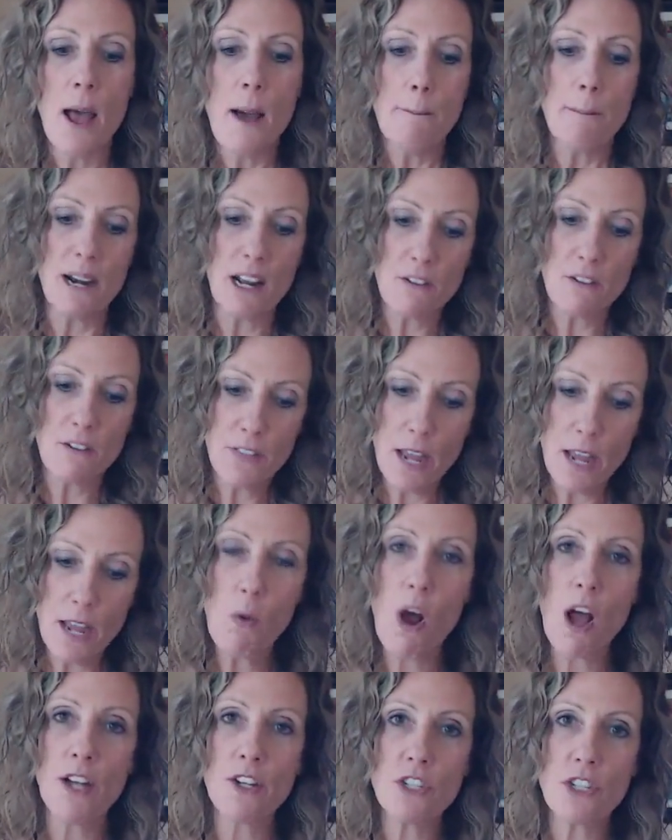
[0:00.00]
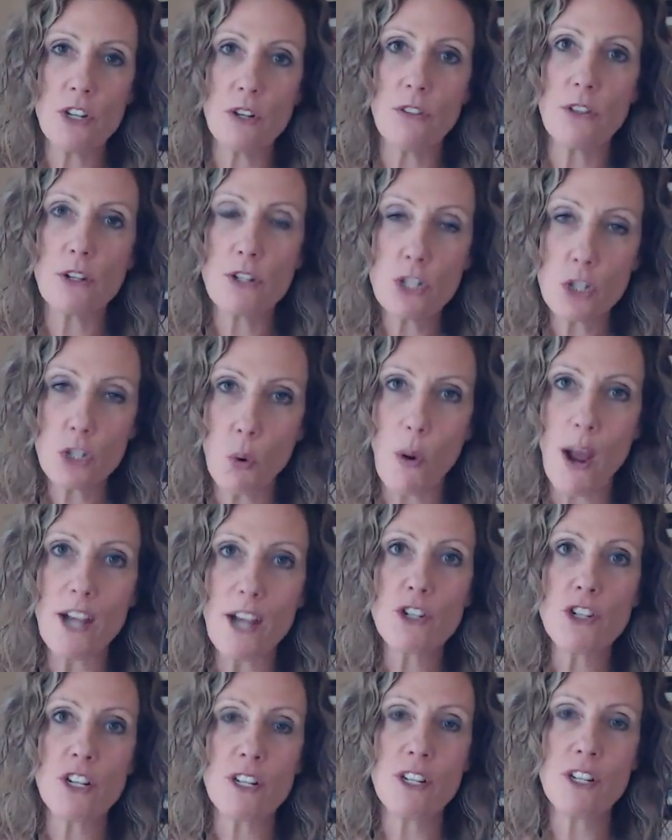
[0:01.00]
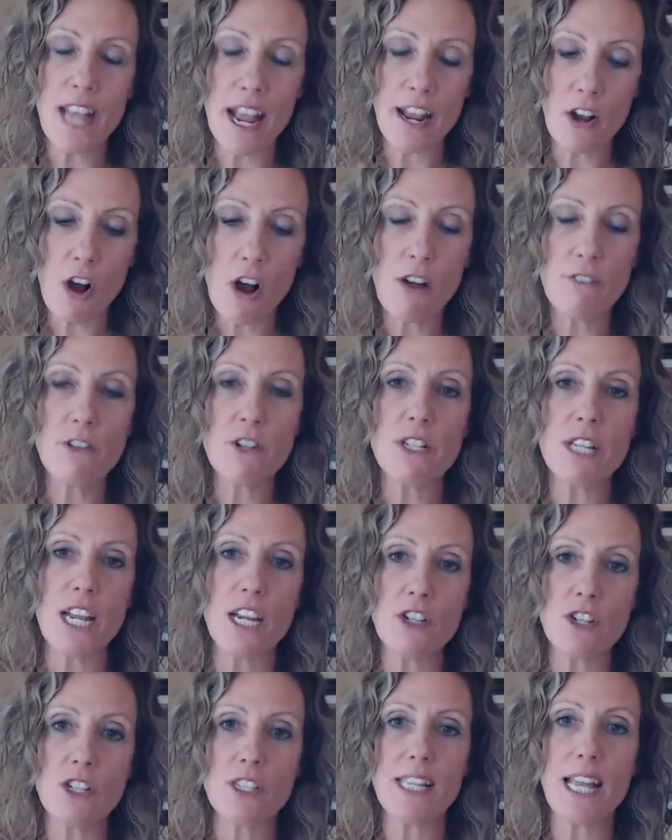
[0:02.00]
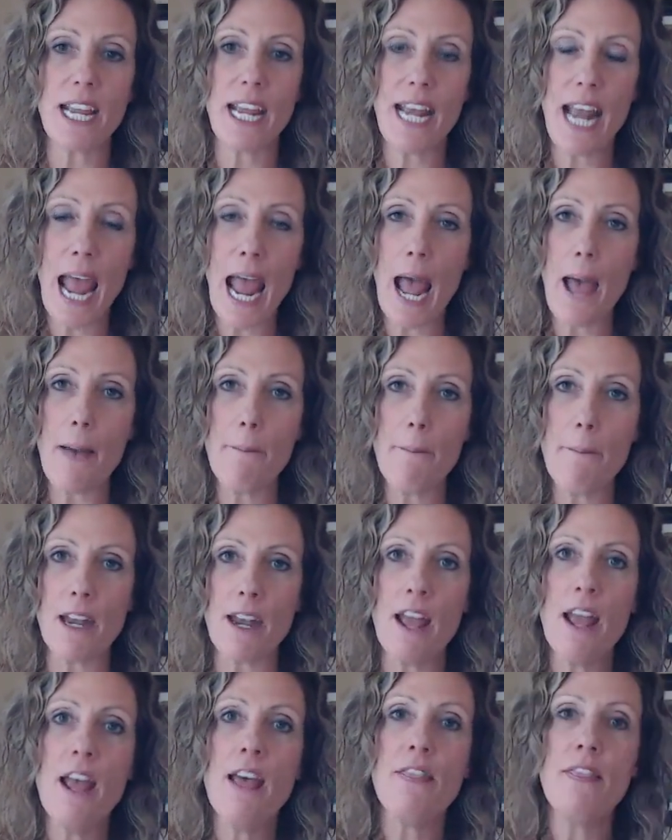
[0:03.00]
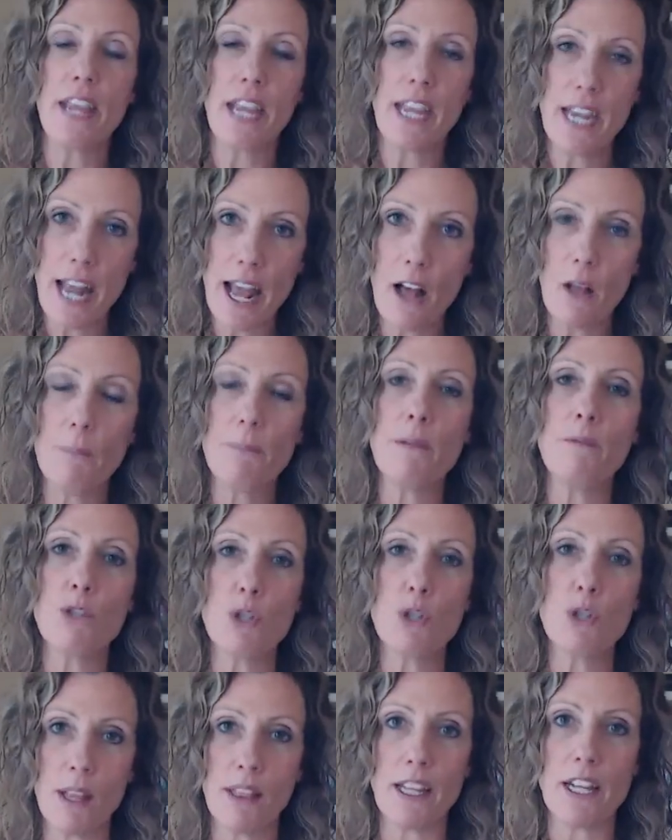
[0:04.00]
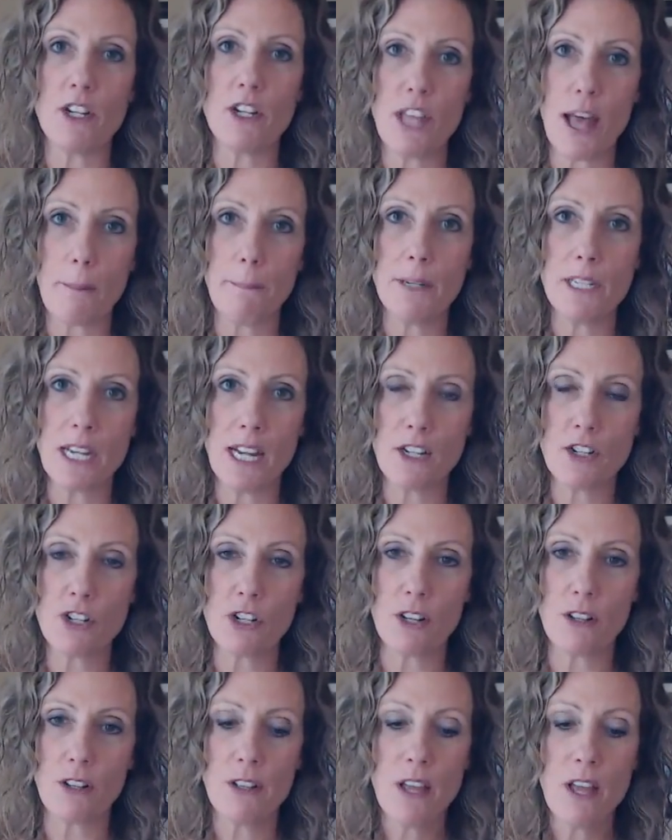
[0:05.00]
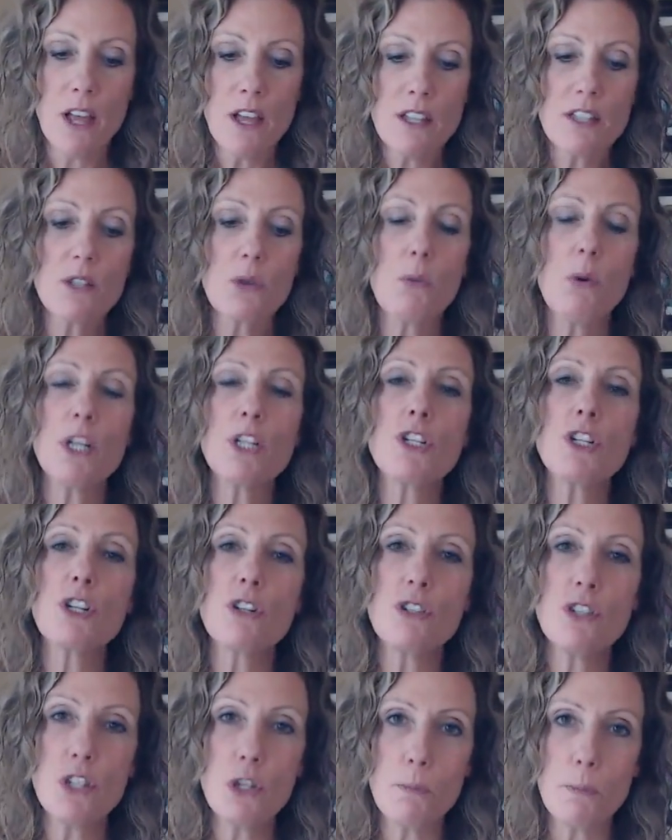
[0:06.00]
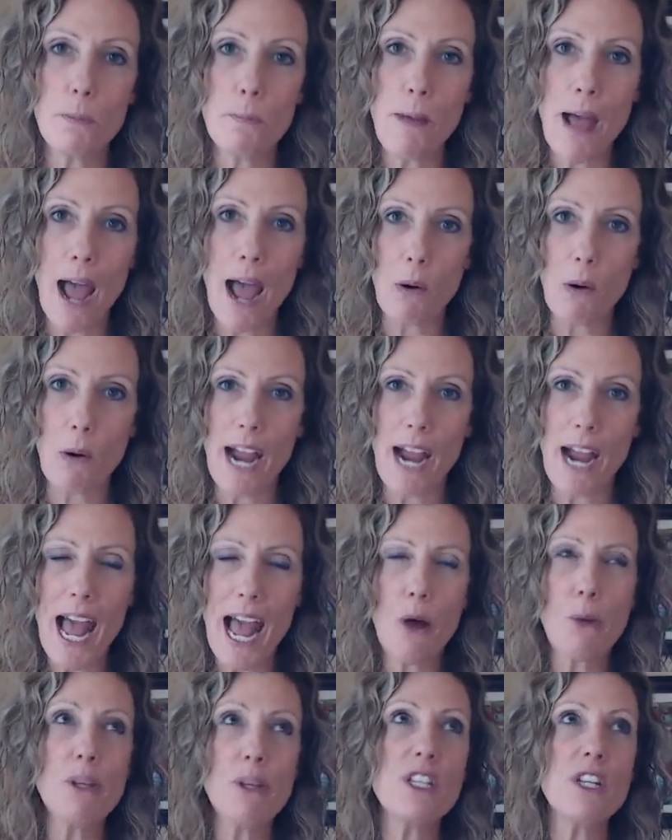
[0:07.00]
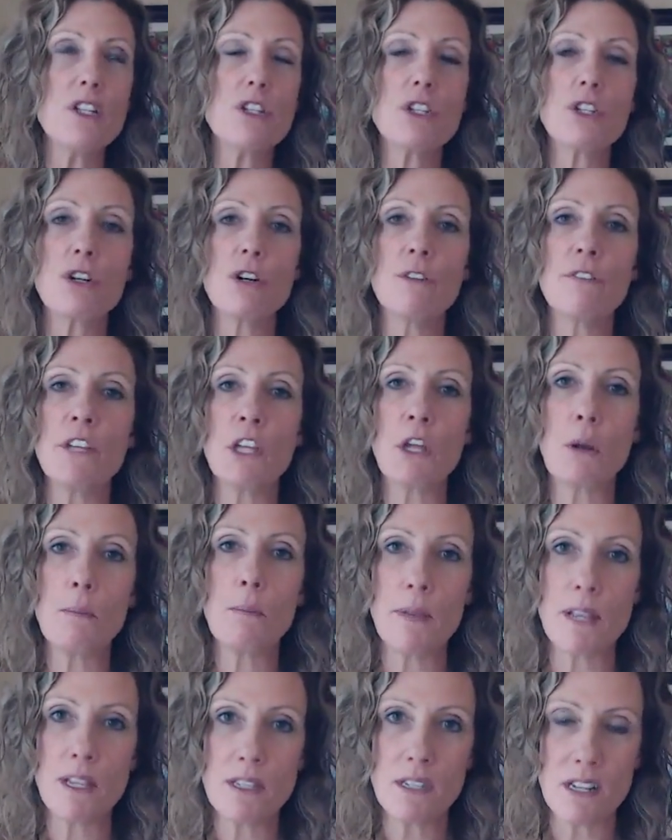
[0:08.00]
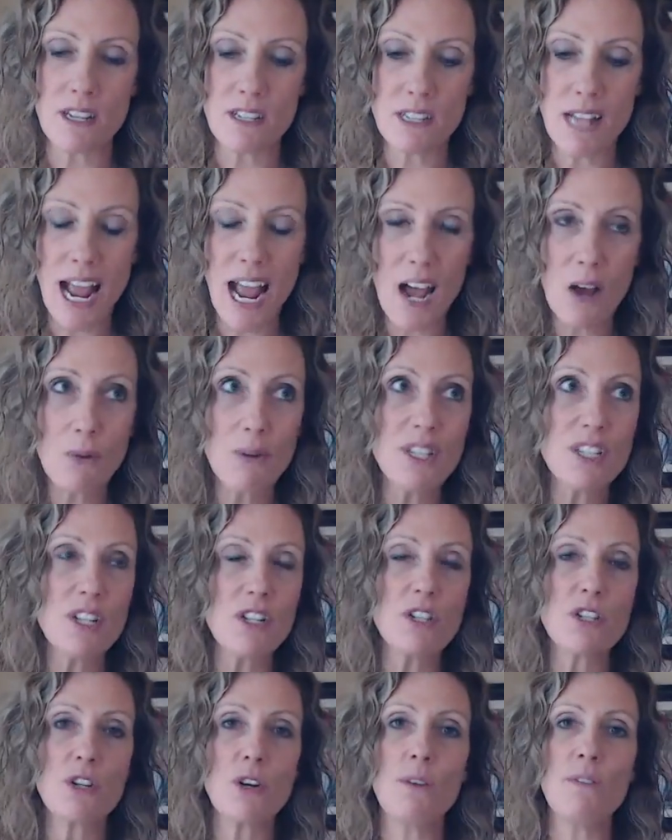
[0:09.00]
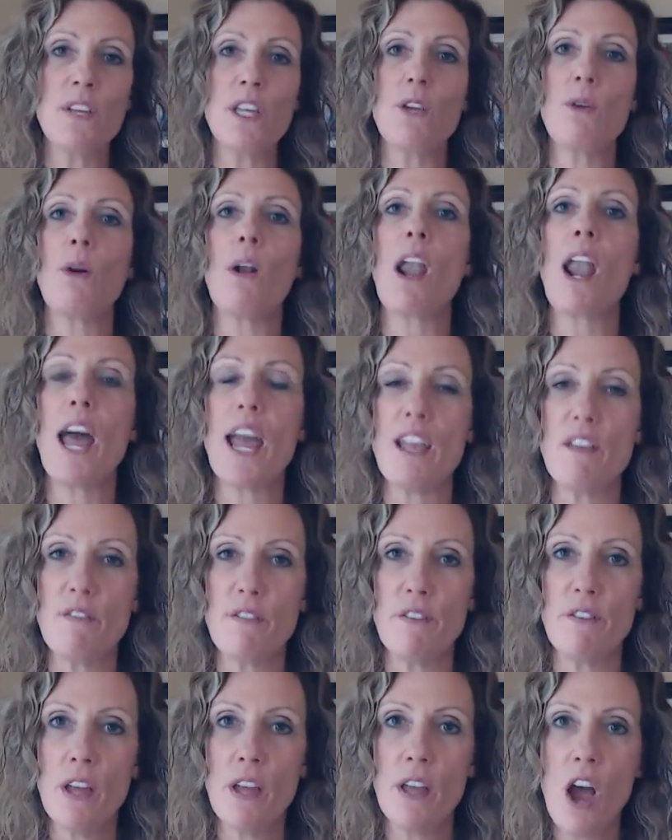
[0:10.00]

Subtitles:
But if they want to, there's questions and conversations that can happen that can help them to unleash that potential. So what's your superpower? How is it serving your business? How is it serving your life?